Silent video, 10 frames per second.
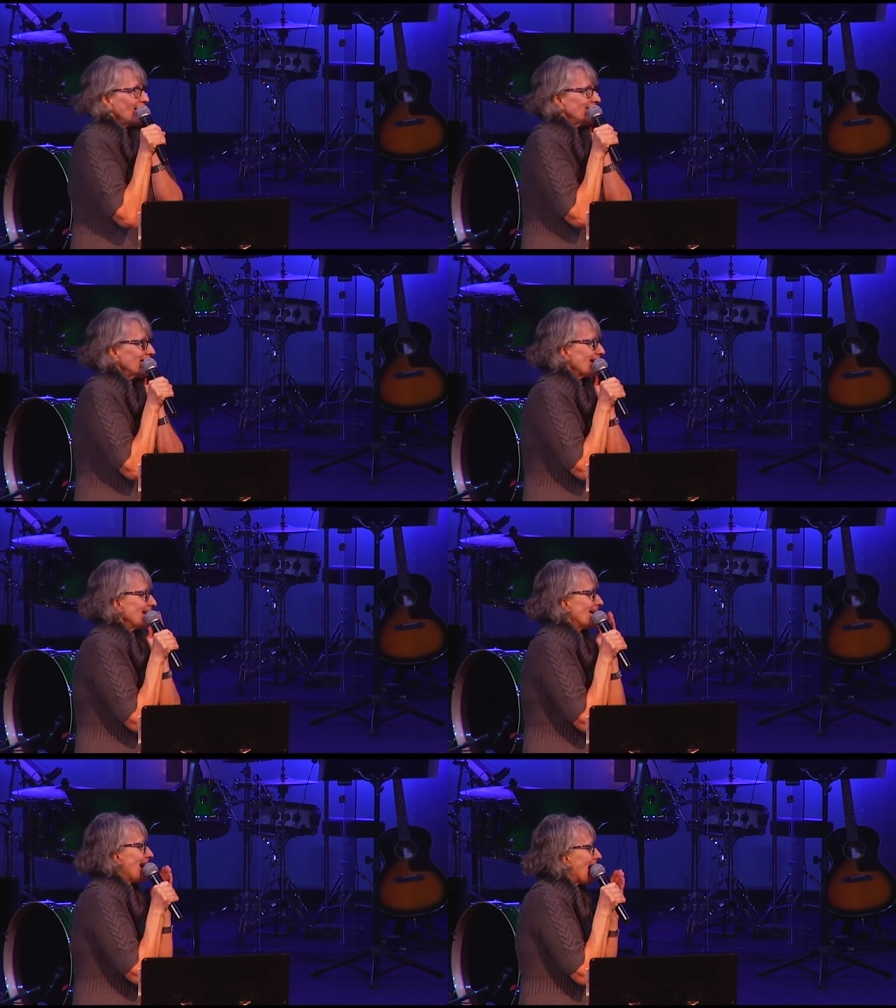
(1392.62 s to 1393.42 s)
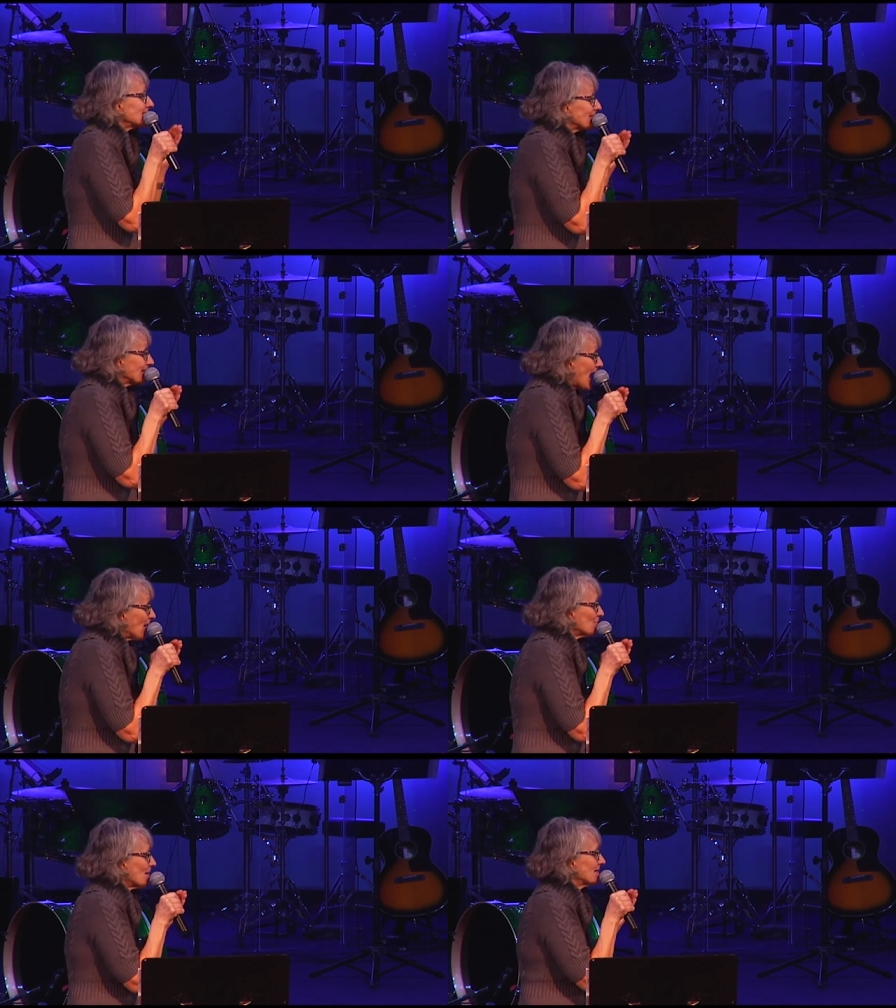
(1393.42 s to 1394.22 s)
and then I had to
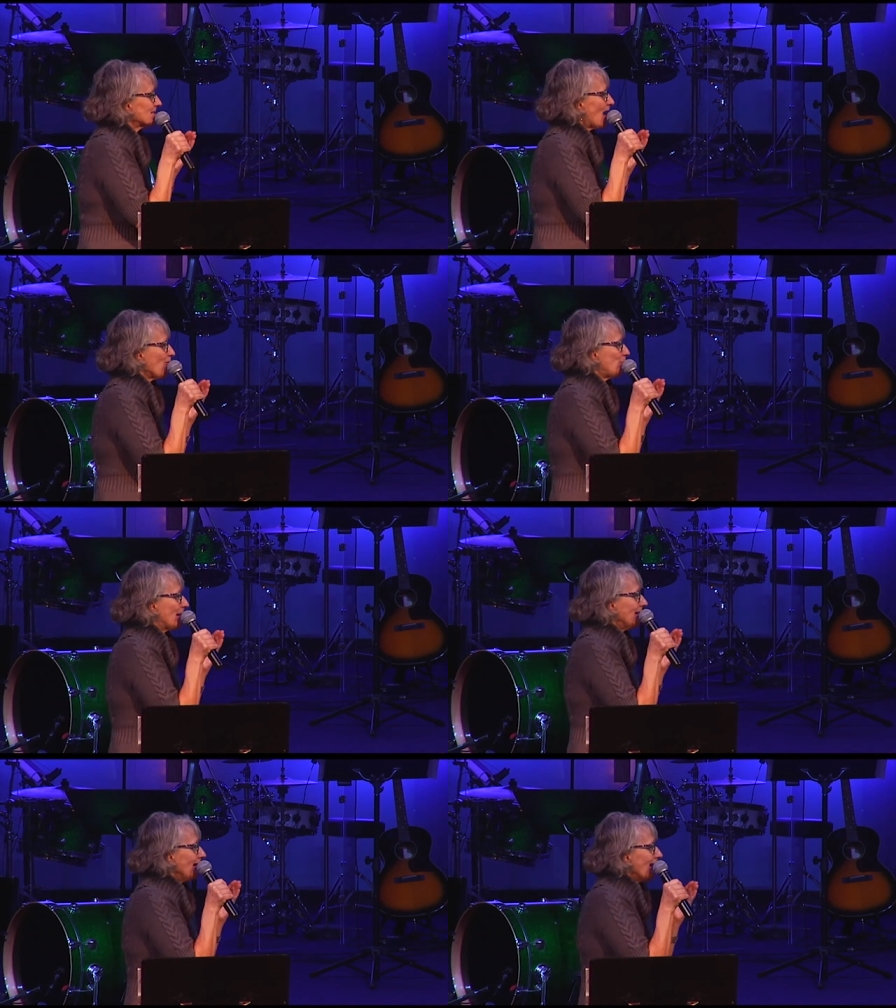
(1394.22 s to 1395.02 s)
laugh at myself, but